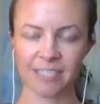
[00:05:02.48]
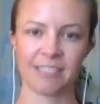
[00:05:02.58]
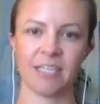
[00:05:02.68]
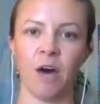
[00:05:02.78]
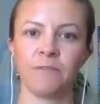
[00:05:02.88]

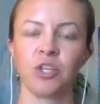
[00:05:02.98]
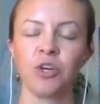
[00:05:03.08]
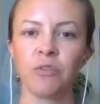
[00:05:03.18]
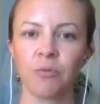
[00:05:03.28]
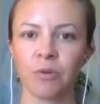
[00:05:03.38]
itself
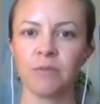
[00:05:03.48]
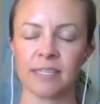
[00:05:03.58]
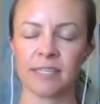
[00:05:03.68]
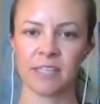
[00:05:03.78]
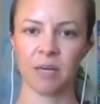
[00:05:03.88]
to the root
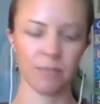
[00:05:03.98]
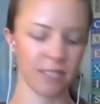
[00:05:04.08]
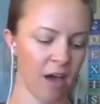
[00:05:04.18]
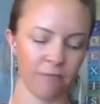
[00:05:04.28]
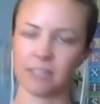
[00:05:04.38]
systems
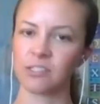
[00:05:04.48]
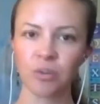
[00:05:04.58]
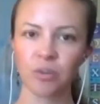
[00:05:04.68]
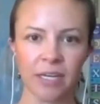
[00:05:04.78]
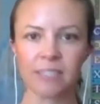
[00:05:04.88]
of these
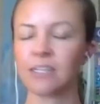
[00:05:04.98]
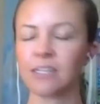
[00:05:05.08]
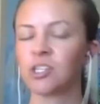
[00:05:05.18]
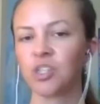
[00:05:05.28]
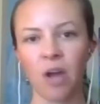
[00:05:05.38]
trees and
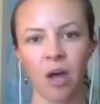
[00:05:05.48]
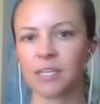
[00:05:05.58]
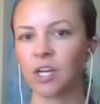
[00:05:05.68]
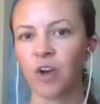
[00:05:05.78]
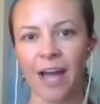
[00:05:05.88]
shrubs and
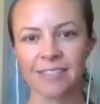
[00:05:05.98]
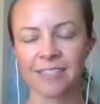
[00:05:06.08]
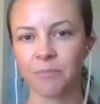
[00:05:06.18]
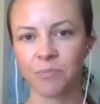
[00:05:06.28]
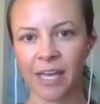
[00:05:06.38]
grasses
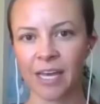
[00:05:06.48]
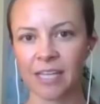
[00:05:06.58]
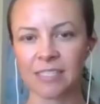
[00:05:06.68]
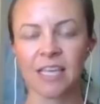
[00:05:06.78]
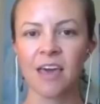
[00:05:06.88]
and
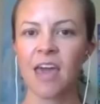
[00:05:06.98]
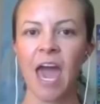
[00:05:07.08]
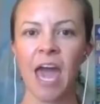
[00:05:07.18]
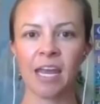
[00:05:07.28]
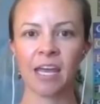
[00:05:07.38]
plants.
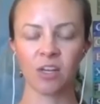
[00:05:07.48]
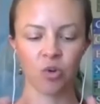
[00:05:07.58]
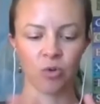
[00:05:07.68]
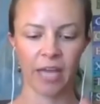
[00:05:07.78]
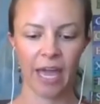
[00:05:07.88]
And it
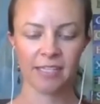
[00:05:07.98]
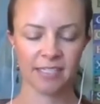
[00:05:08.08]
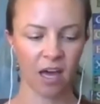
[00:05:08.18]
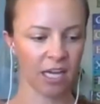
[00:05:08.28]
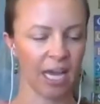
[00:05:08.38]
creates
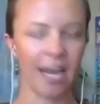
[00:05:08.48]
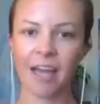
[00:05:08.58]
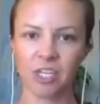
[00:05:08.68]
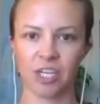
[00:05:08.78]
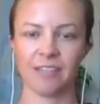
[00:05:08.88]

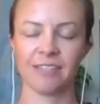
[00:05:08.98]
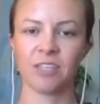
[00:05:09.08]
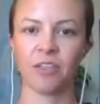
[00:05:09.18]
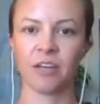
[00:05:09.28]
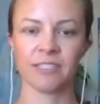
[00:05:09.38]
connections. So
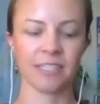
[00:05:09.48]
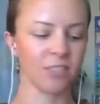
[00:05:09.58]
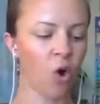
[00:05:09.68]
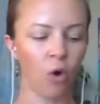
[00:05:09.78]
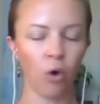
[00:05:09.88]
there's this
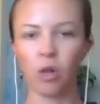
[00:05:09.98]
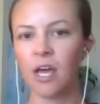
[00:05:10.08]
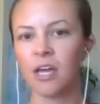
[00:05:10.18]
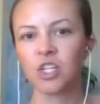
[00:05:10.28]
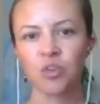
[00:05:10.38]
whole
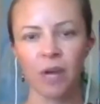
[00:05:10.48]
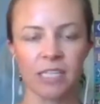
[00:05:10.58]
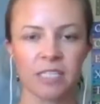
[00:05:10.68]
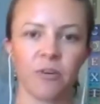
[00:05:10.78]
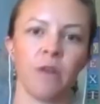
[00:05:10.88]

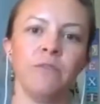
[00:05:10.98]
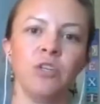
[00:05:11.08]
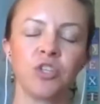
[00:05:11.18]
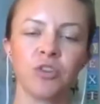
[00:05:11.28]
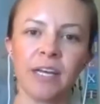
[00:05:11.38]
transfer of
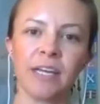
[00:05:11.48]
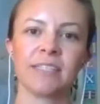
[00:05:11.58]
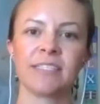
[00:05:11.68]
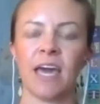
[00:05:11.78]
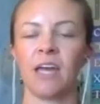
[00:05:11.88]
nutrients
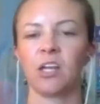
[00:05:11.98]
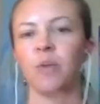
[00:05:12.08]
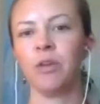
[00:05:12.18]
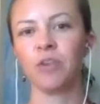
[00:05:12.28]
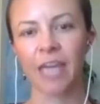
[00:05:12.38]
and
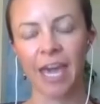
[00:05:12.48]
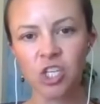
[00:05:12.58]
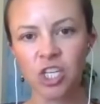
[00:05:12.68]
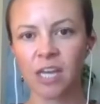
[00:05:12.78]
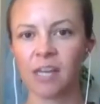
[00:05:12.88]

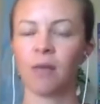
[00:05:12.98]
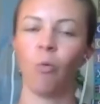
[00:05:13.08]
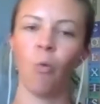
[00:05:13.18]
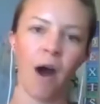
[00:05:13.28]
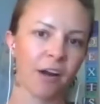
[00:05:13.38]
communication and
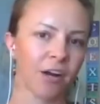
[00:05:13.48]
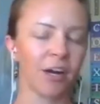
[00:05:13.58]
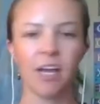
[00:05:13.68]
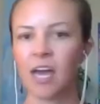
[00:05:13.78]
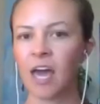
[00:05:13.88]
water
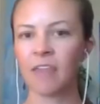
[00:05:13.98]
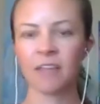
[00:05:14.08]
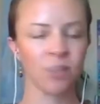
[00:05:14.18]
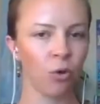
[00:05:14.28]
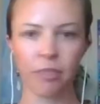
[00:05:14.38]
and this
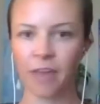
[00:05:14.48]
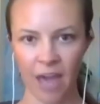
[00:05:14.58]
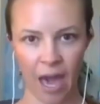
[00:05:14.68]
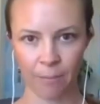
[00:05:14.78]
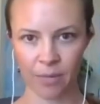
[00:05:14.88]
whole thing
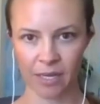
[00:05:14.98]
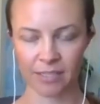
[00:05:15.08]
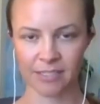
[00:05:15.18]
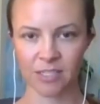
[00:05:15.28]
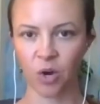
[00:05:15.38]
happening.
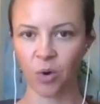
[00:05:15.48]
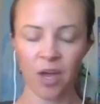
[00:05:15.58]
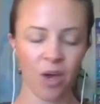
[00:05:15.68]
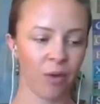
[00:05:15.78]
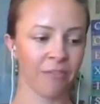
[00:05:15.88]
So
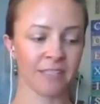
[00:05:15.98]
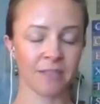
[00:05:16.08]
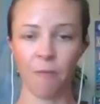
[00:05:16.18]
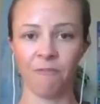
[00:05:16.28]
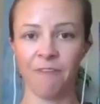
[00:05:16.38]
we have this
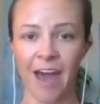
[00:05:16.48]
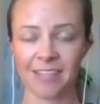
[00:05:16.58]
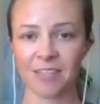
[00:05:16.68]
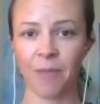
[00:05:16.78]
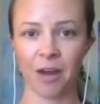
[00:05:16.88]

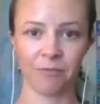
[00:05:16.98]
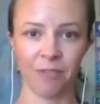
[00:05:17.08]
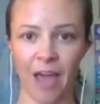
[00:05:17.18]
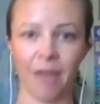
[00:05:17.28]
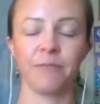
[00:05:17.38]
vast amount of
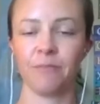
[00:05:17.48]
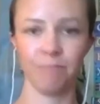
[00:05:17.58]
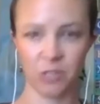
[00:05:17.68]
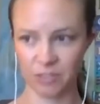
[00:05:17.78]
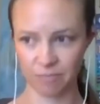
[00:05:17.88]
life
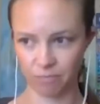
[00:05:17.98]
just